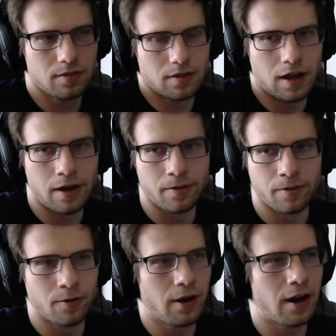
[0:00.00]
I don't
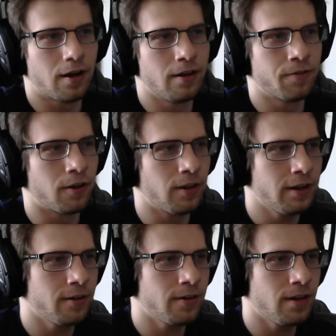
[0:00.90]
know if I'll like
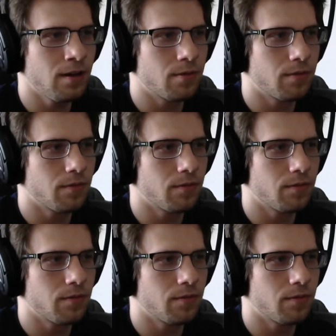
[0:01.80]
it or not.